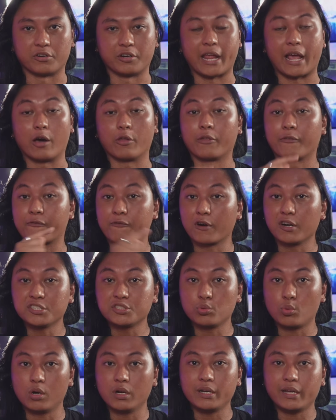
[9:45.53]
Now, the first
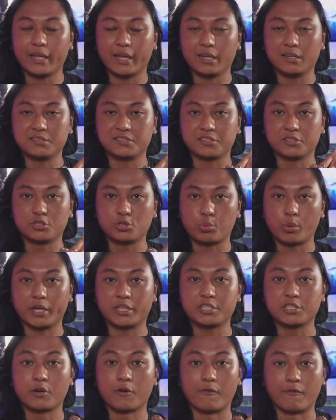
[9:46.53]
one is
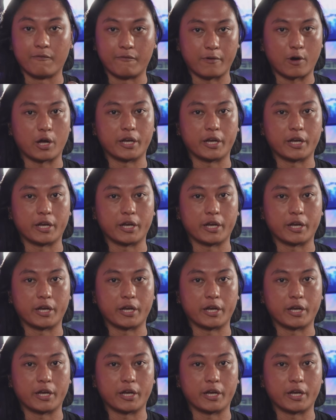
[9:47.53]
Twitch VOD